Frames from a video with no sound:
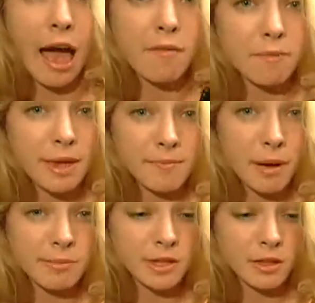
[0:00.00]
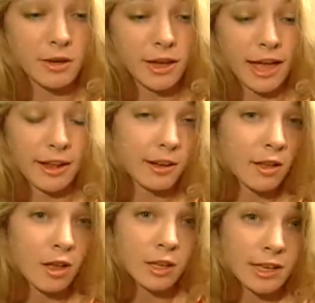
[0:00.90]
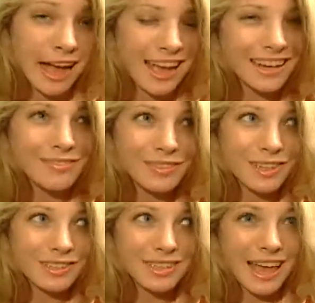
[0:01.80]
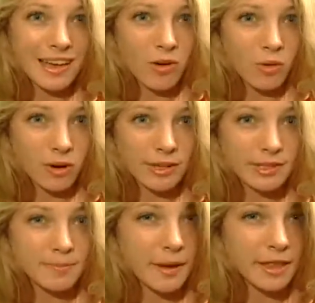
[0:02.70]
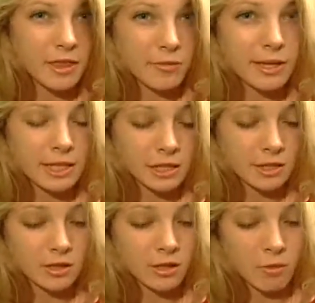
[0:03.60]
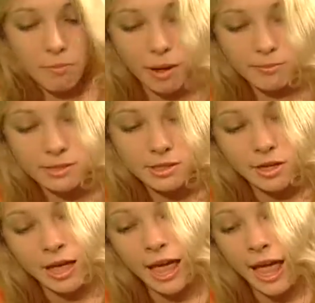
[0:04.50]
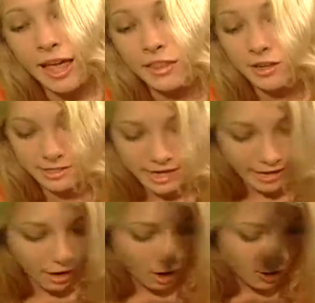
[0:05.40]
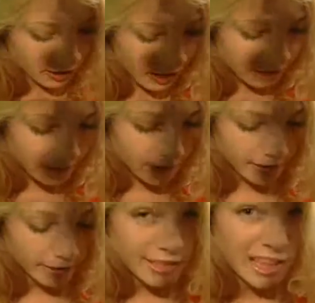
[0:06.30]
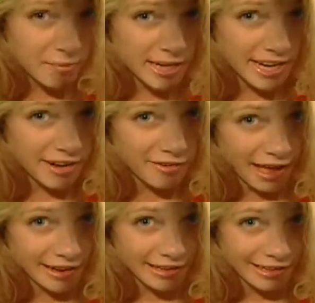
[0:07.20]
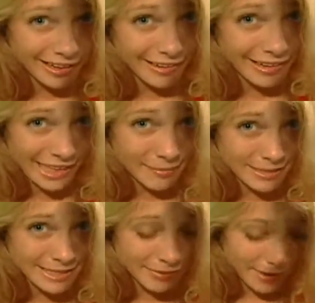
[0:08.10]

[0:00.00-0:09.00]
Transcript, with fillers: have big bumps on their head. Kind of looks like horns, but they're really just little bumps. And their antennae are a lot furrier. Let me dig around in here and let me see